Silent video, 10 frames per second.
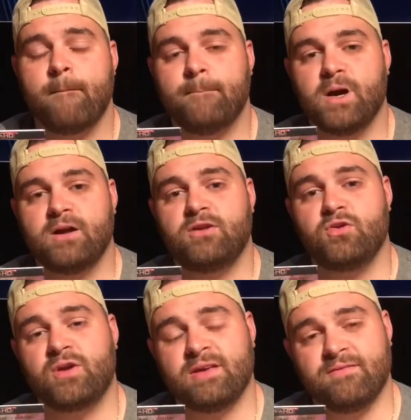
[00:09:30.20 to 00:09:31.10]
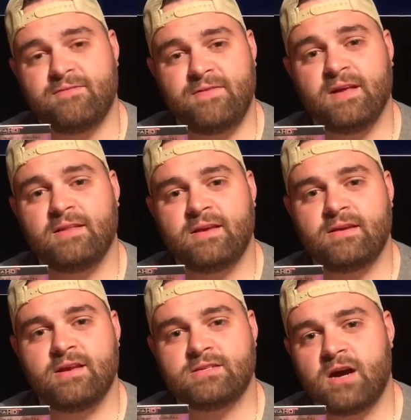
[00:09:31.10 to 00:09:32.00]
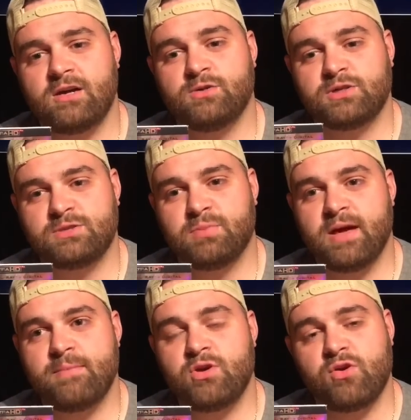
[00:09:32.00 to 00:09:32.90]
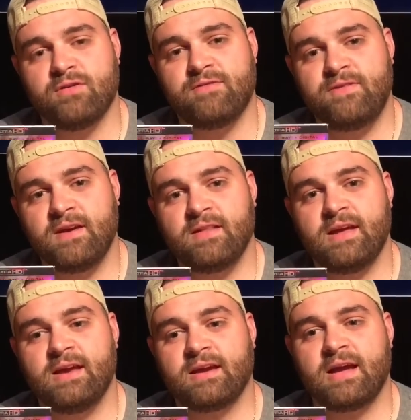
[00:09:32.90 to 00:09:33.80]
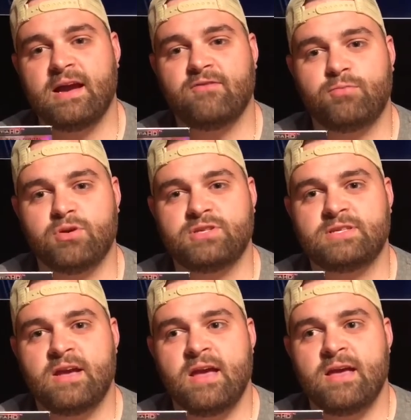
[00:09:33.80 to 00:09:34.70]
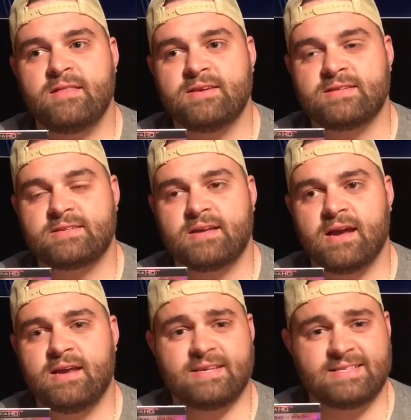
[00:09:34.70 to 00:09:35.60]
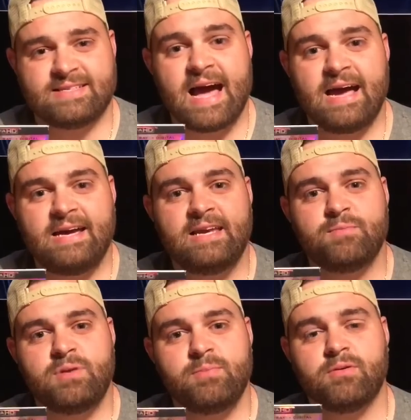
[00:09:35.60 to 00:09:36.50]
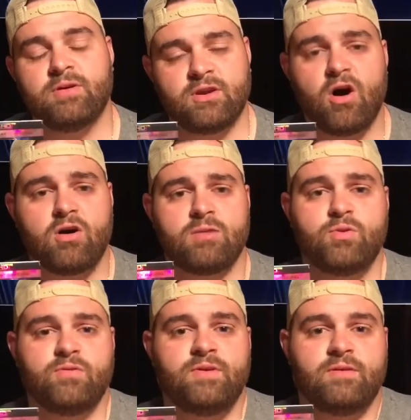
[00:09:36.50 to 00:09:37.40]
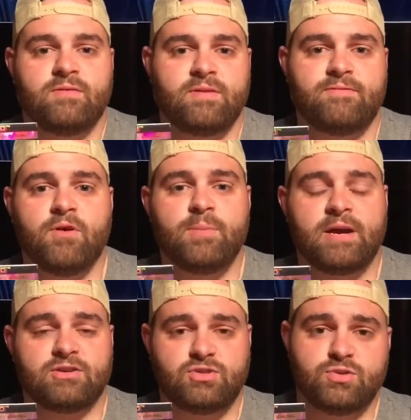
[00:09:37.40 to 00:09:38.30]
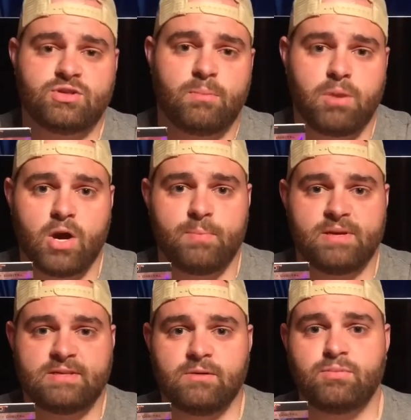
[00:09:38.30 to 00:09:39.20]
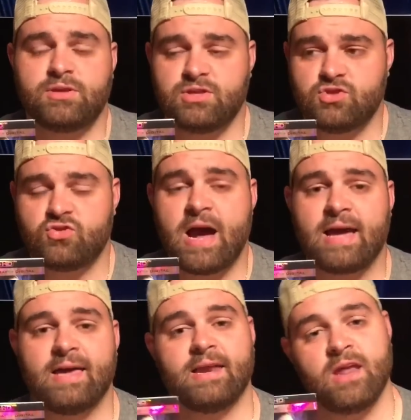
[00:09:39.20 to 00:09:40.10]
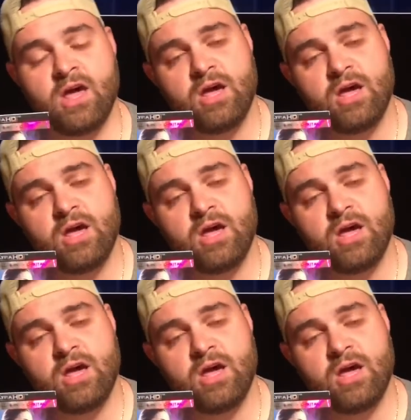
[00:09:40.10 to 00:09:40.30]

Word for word: but you can feel it. It's hard to explain, but you can feel it, and it kind of puts this anxiety in people. In horror movie, the filmmakers do this on purpose. They'll put this track in